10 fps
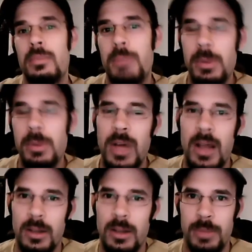people got
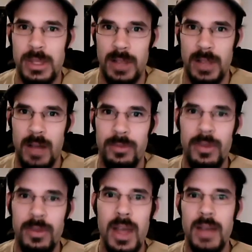a little pissed off,
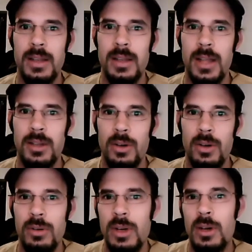and
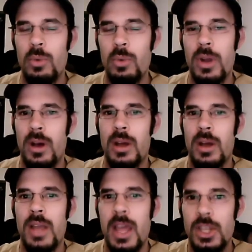Nintendo went
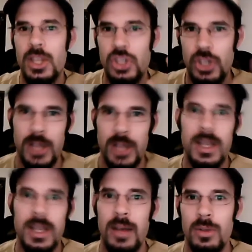on and shut
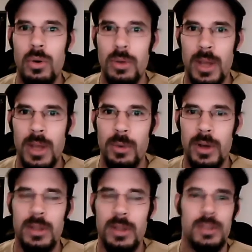down the whole
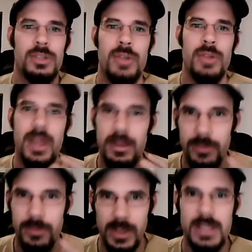network so they can
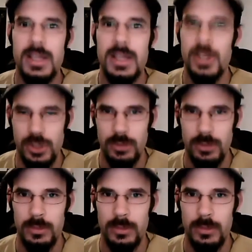fix the issue.